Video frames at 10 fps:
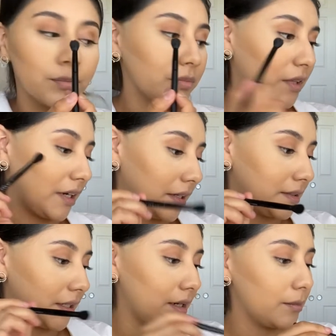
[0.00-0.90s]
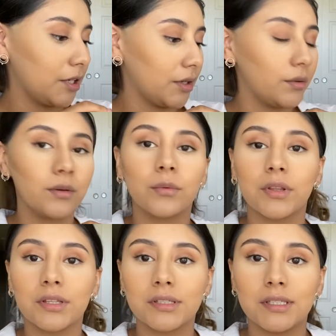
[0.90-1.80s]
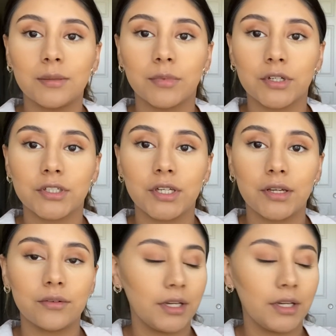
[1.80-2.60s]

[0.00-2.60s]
Like I said, I'm gonna go in with this deeper shade right